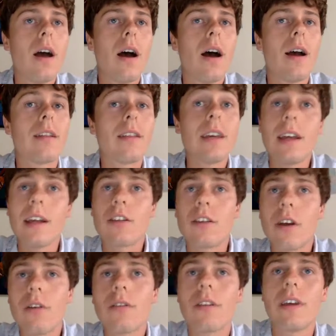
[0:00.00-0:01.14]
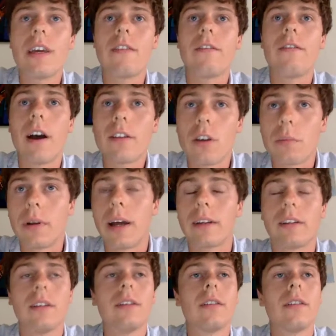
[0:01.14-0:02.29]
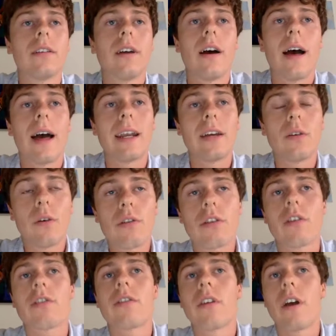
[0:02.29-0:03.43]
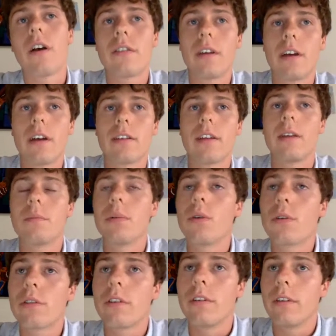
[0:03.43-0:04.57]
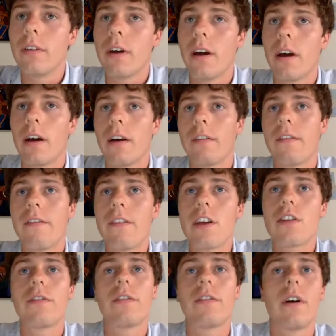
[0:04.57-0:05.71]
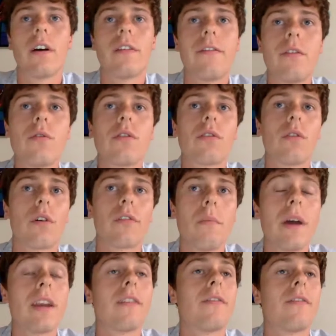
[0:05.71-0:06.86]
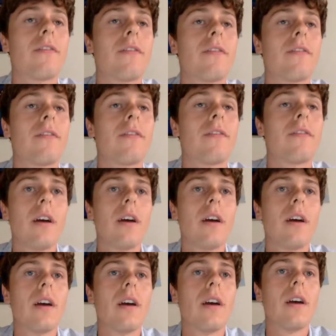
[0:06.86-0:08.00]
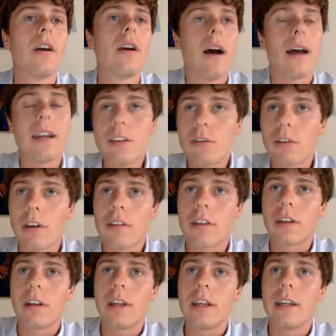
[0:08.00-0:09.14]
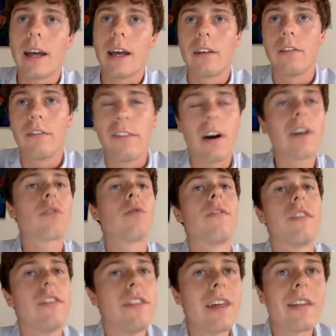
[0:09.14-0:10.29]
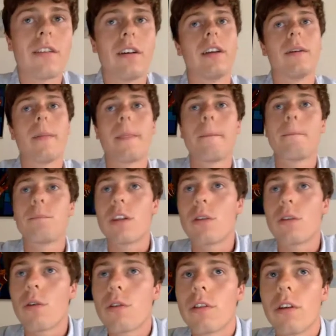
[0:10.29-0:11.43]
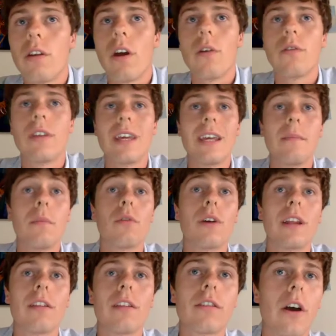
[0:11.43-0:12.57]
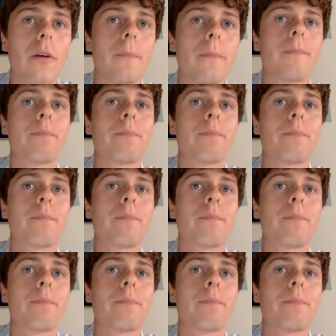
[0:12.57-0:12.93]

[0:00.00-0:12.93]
It's known to eat phytoplankton, and it also serves as an important fish food source for many fish species. And interestingly, and vital for this study, it's also known to eat marine snow.